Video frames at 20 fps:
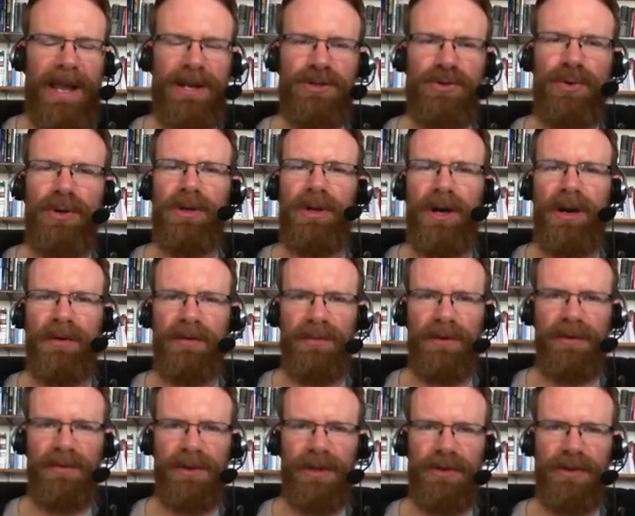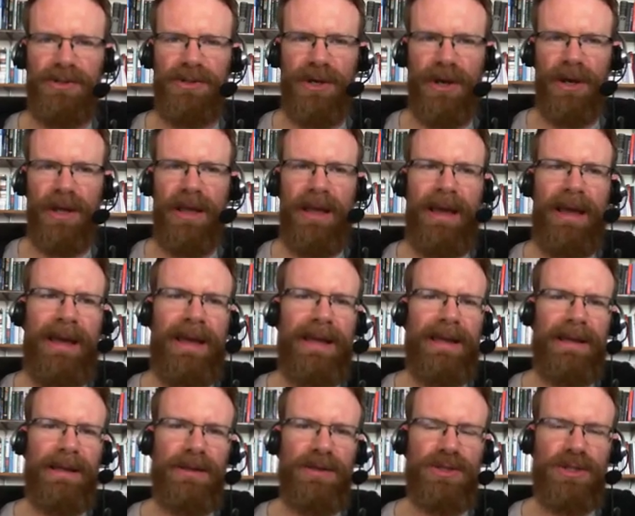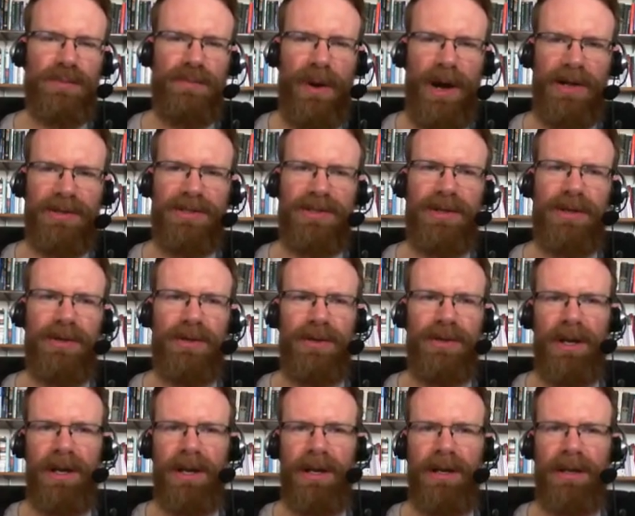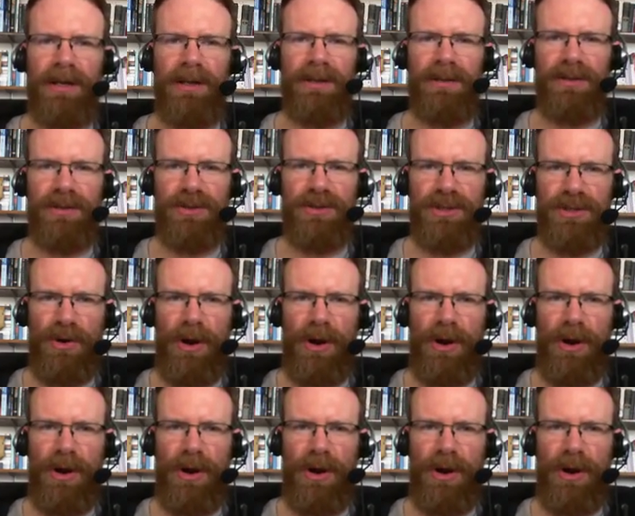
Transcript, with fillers: He sponsored uh, scribes, he had scribes